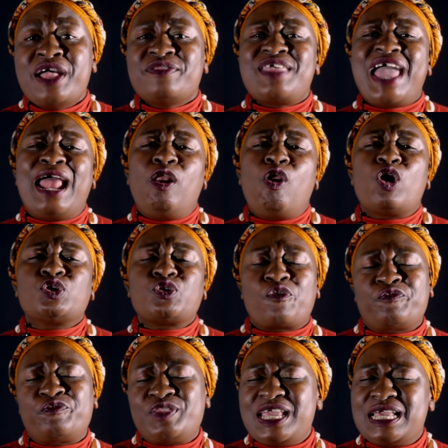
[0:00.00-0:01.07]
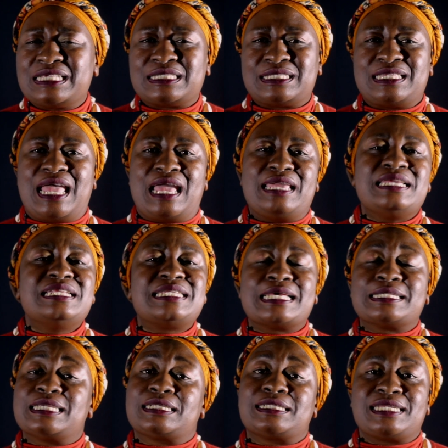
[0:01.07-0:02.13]
there are a lot of things the
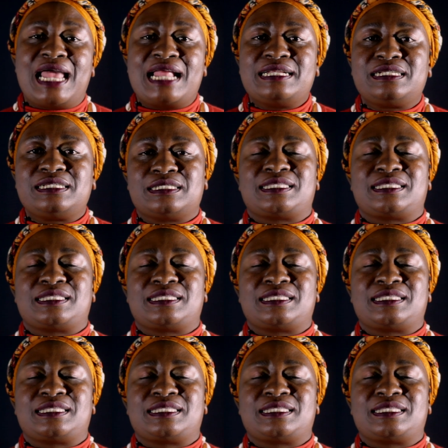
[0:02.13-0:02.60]
intersectionalities